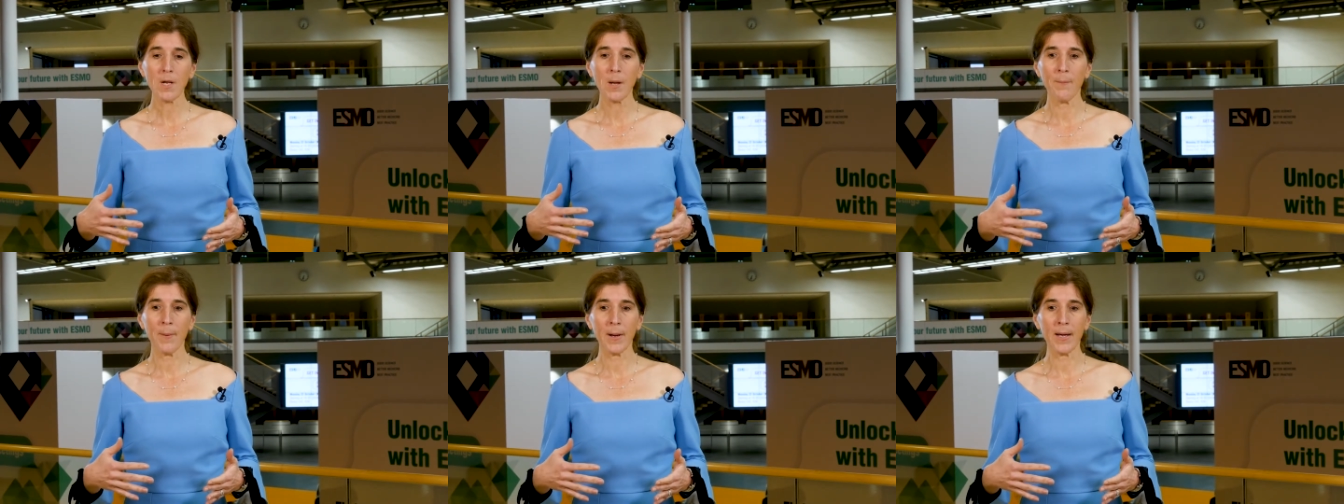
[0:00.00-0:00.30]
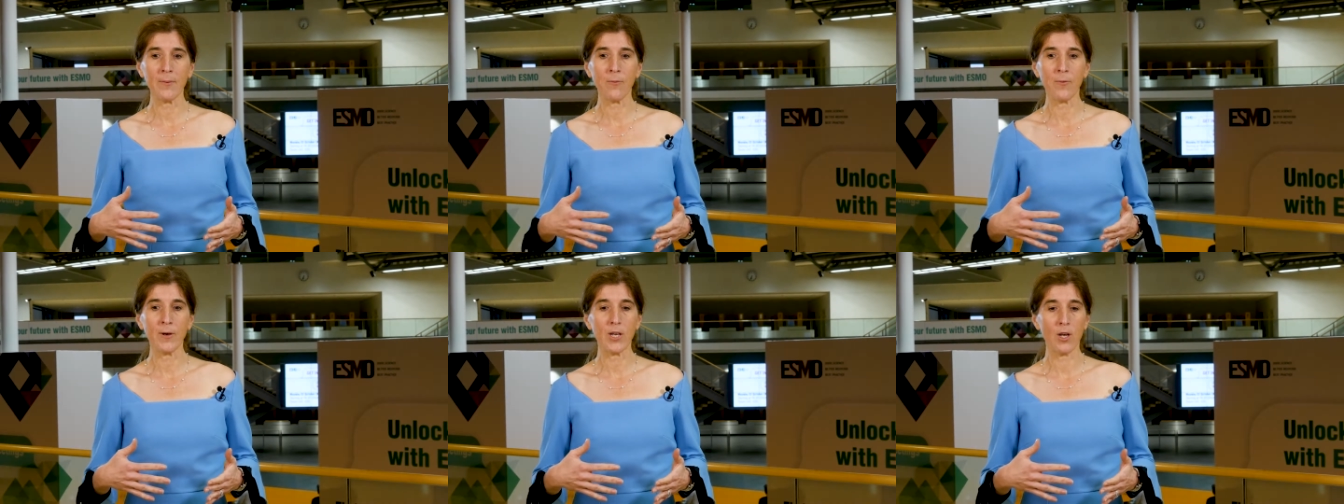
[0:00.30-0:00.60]

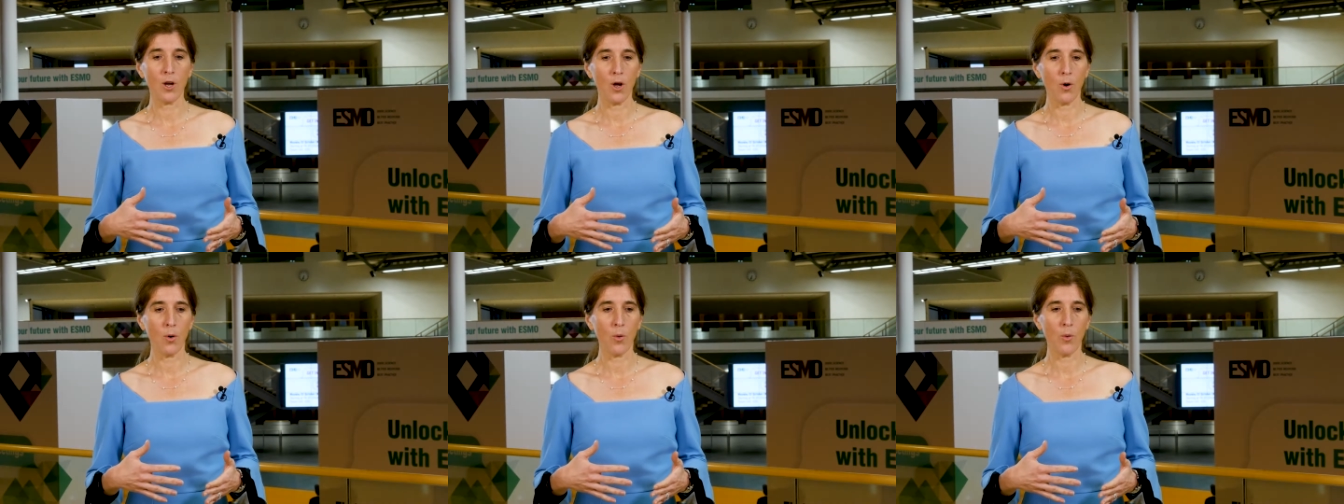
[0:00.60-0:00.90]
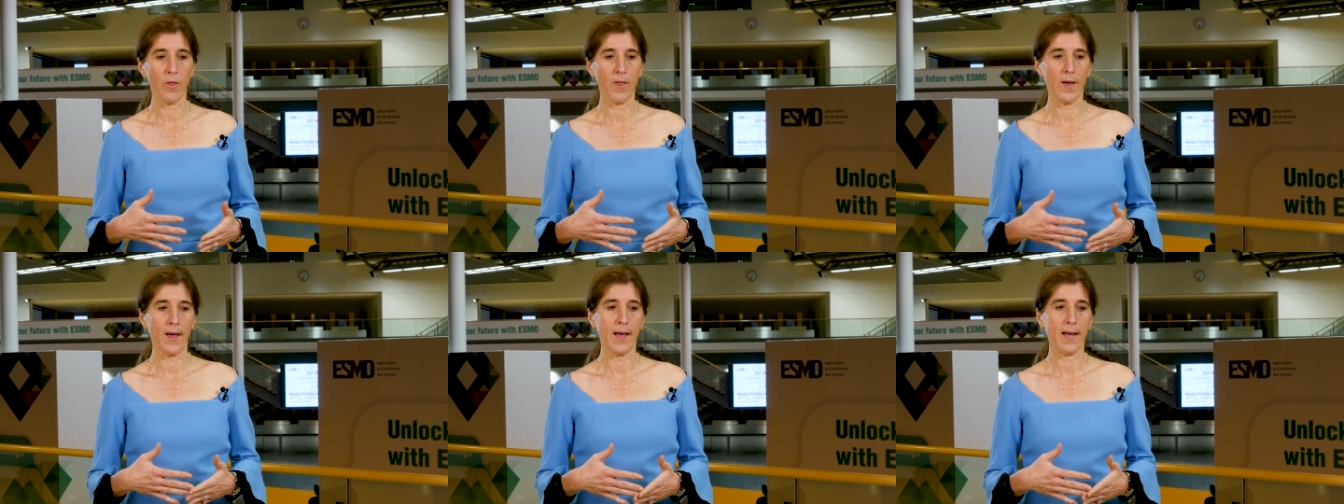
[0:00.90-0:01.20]
But we know
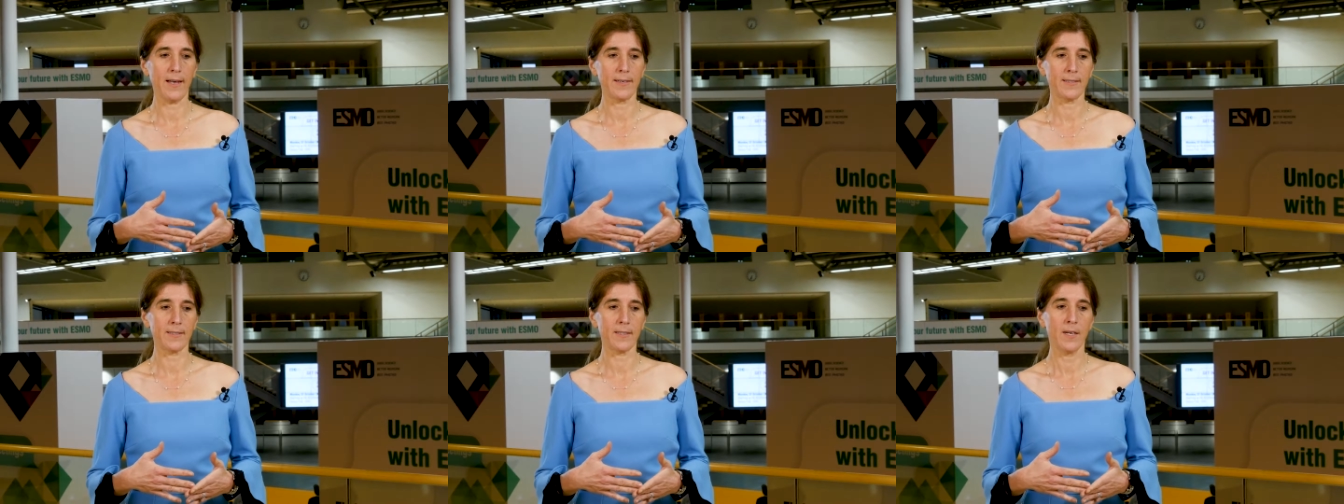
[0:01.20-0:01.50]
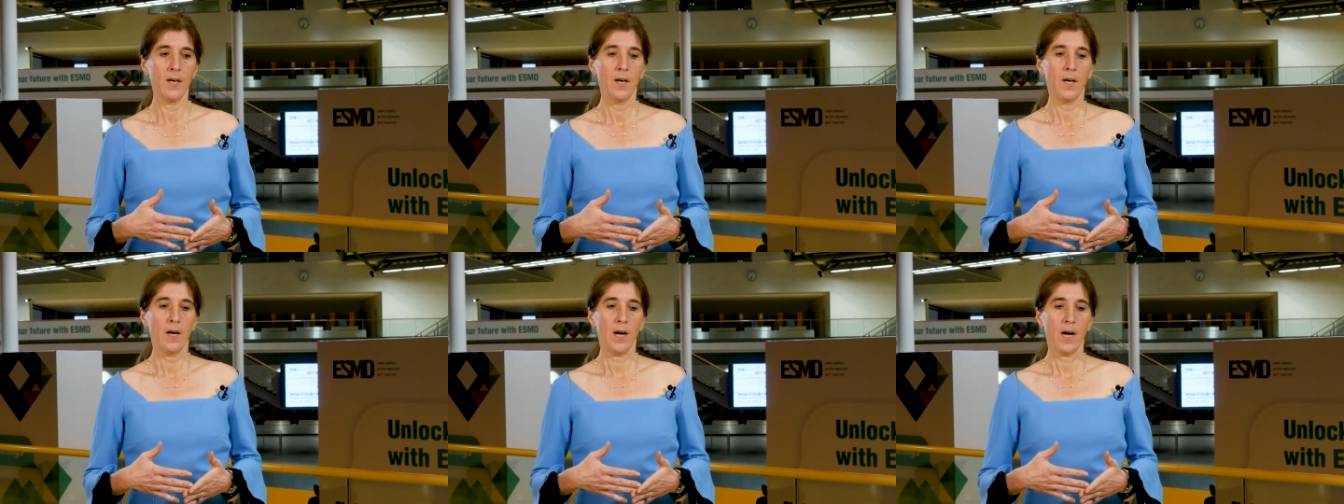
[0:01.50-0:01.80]
that
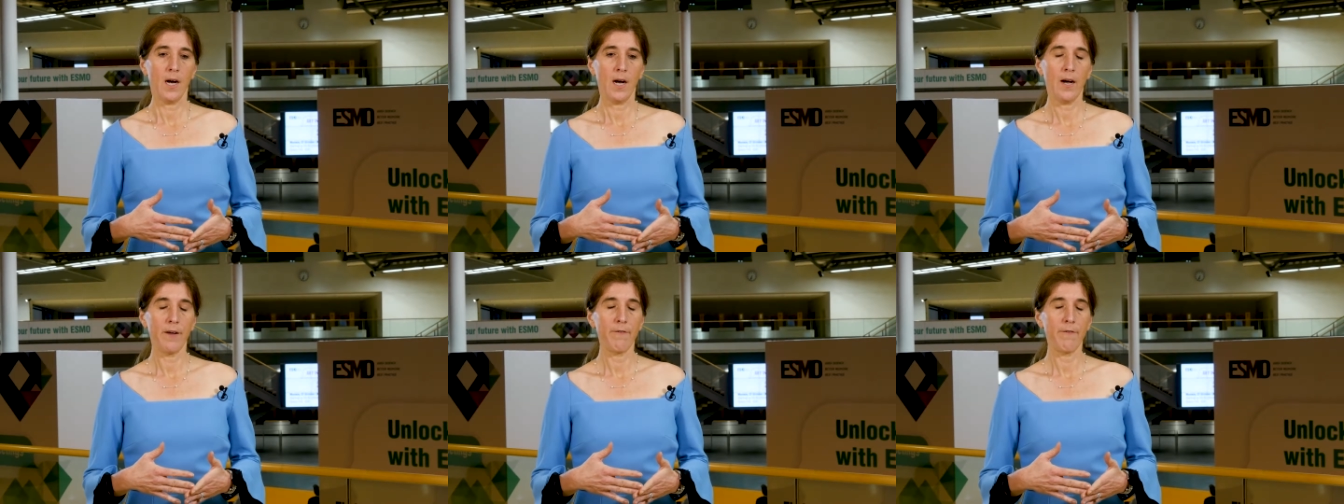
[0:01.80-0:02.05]
uh,